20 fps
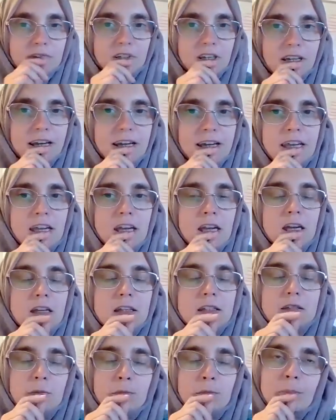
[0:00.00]
Okay,
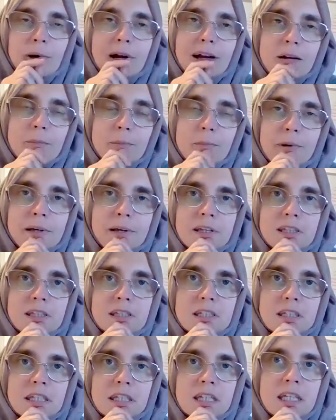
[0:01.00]
so
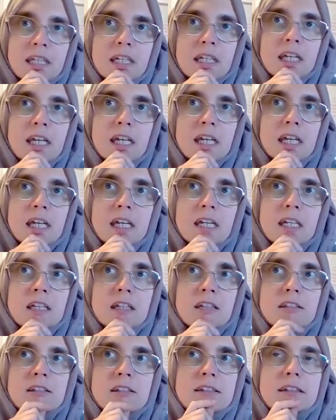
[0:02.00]
backbiting
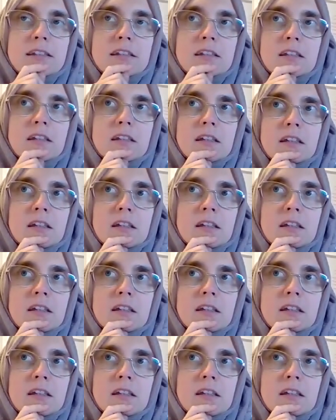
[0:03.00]
is